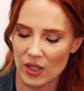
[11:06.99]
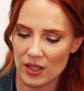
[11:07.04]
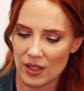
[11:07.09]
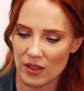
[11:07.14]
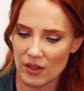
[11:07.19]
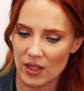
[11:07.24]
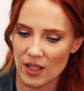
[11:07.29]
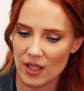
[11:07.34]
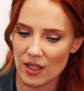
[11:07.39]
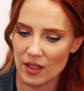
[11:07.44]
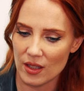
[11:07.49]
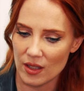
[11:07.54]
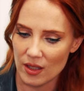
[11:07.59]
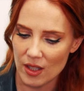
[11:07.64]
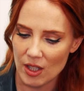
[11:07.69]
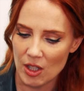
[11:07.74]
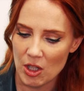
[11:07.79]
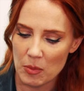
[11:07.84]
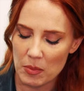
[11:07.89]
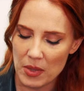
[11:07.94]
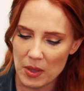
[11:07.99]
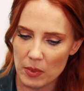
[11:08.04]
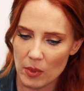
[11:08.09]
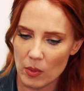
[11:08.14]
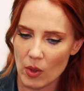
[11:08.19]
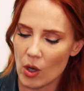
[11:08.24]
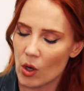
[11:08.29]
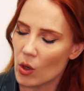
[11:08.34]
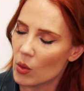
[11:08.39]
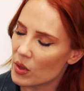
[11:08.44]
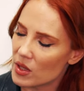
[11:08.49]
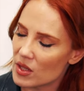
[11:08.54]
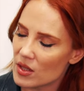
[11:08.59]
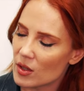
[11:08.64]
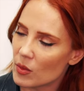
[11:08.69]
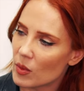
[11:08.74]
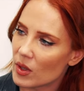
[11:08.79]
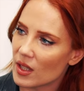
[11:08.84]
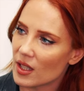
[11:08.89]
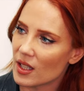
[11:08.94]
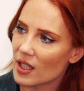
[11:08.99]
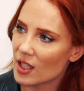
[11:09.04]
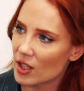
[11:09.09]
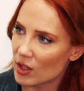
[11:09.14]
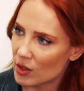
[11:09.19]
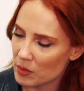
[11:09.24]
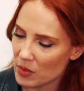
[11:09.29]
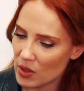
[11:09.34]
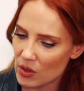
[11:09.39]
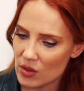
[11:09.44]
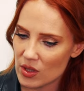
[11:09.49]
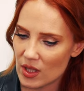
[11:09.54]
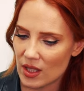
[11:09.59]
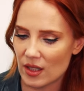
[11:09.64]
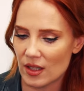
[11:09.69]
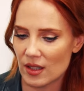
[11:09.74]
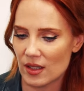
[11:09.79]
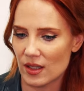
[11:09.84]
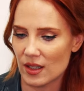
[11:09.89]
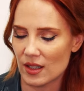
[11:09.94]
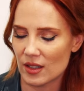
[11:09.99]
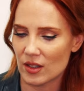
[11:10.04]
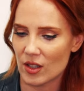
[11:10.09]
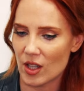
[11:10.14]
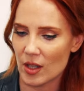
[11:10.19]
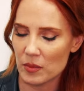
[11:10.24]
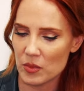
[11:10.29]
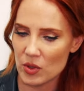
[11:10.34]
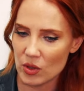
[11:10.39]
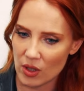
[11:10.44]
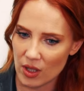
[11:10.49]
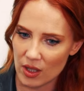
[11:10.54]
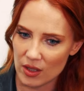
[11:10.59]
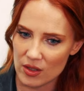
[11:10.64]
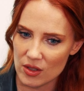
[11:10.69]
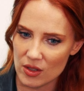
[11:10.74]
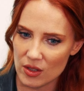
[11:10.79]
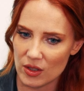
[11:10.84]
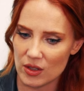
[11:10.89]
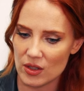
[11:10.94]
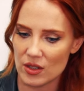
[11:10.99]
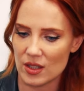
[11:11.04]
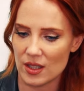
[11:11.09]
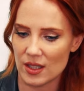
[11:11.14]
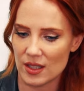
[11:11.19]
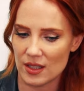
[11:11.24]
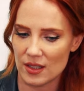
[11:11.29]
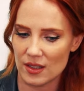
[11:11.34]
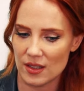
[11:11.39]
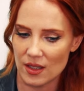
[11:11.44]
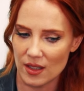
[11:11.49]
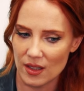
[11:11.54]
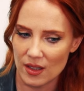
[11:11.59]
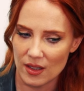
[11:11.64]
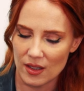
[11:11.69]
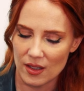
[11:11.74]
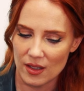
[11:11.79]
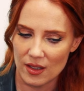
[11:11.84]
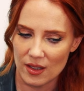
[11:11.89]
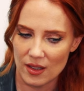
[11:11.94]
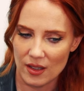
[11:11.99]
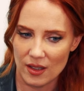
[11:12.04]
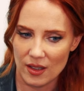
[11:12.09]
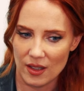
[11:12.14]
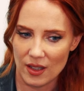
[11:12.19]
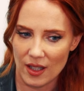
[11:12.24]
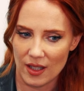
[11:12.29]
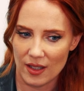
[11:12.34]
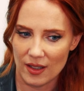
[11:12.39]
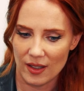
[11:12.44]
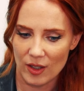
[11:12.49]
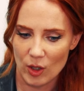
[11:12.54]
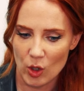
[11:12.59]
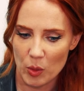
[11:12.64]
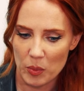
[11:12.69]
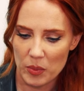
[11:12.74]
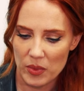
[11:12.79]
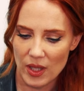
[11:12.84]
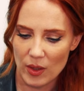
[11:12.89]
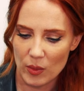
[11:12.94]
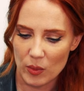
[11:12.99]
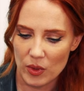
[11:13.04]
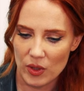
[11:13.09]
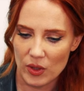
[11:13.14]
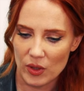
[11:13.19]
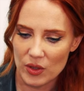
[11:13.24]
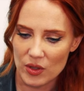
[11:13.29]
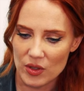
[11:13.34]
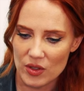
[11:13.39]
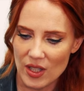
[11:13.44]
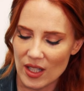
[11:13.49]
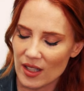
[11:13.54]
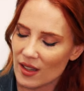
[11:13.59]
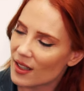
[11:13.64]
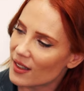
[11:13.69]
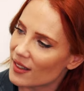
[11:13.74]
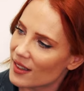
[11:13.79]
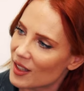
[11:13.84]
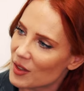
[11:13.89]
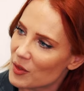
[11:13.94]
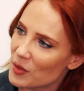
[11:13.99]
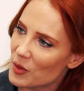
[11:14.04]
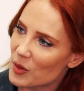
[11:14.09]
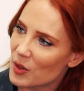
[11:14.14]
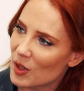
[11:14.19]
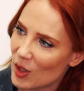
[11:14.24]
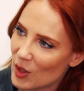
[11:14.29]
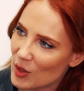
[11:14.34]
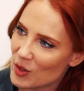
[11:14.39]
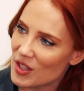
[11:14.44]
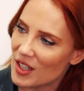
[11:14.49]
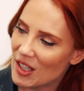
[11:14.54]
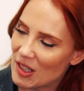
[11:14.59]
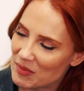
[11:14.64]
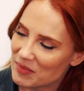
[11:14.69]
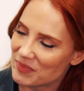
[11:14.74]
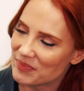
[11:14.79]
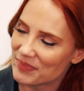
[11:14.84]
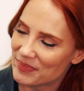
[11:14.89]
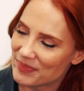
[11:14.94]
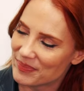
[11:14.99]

And I think people will always still want to hear music and come to concerts, and yeah, I hope that will stay like that for a long time.